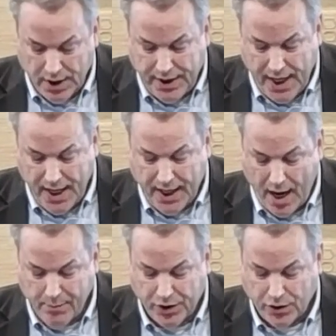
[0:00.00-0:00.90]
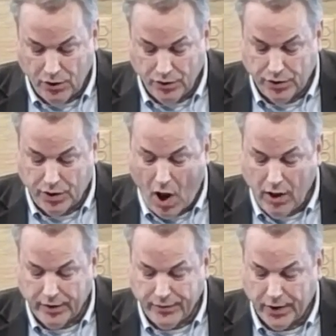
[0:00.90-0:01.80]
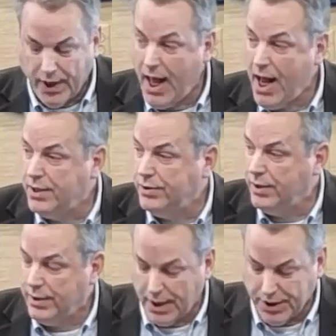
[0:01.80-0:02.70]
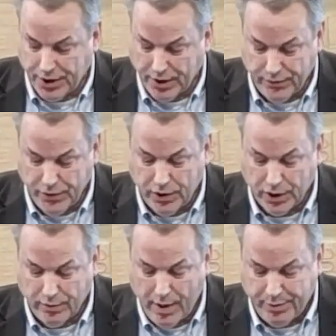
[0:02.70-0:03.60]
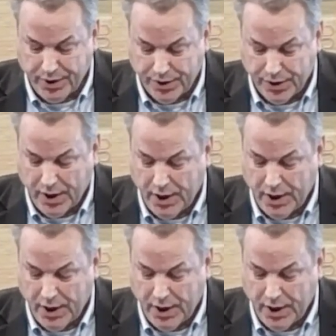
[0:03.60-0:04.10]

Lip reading: Dag Hammarskjöld calling for an end to the testing of nuclear weapons.